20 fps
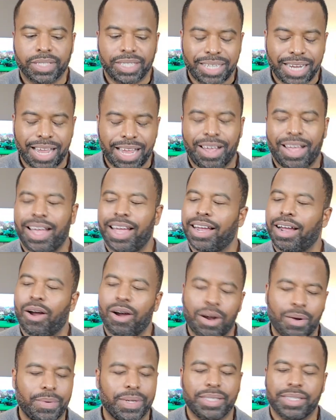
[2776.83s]
Yeah, I
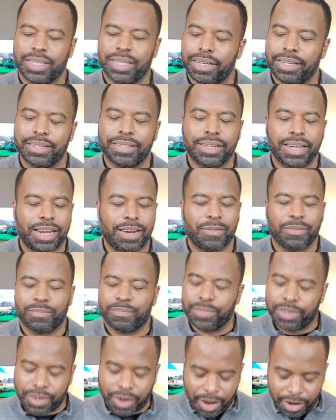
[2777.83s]
always say his name.
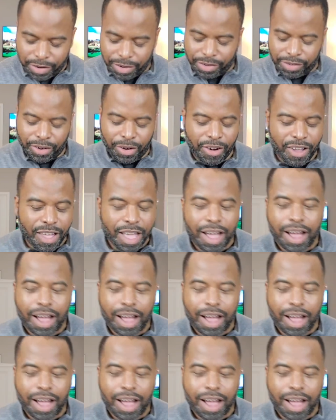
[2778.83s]
Sorry, sir.